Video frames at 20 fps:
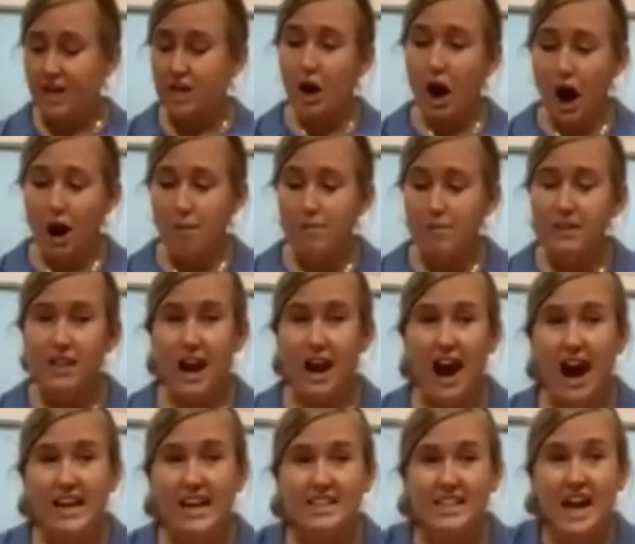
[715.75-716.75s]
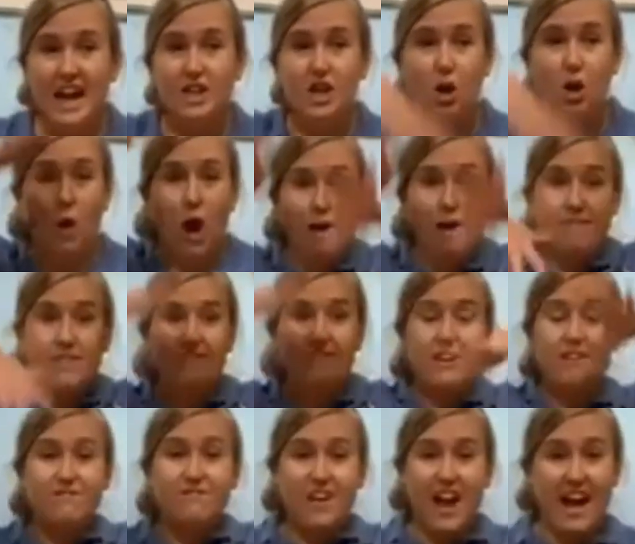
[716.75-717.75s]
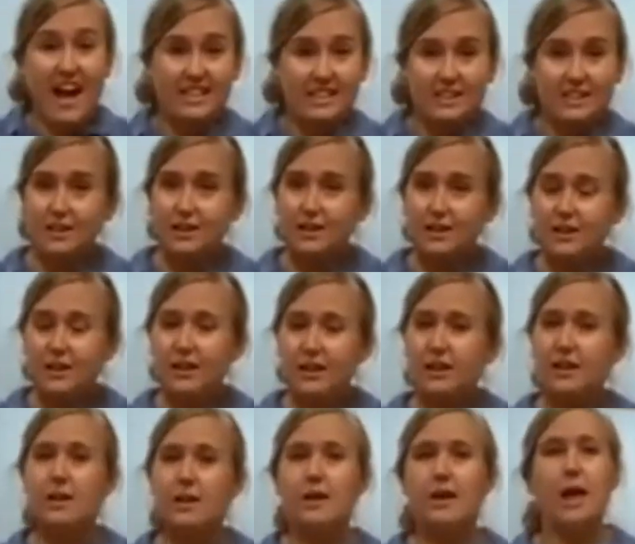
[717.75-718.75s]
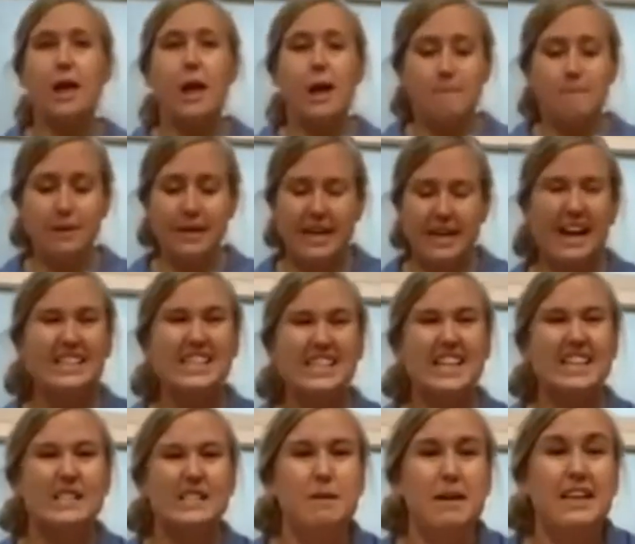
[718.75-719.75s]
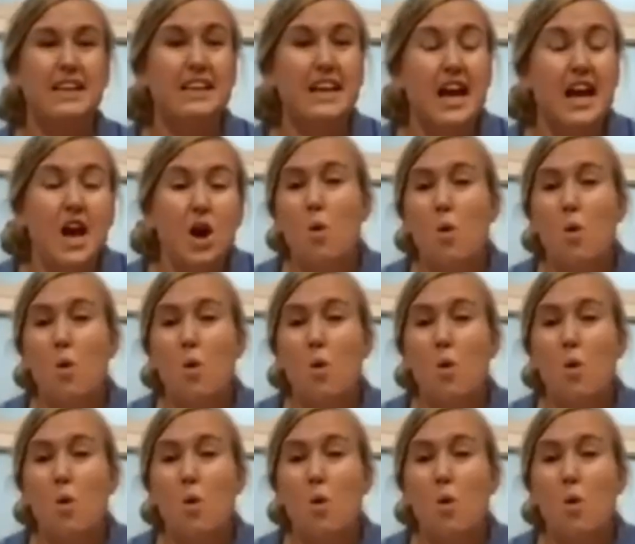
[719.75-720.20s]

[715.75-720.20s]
the carbon dioxide go off even faster because it's making it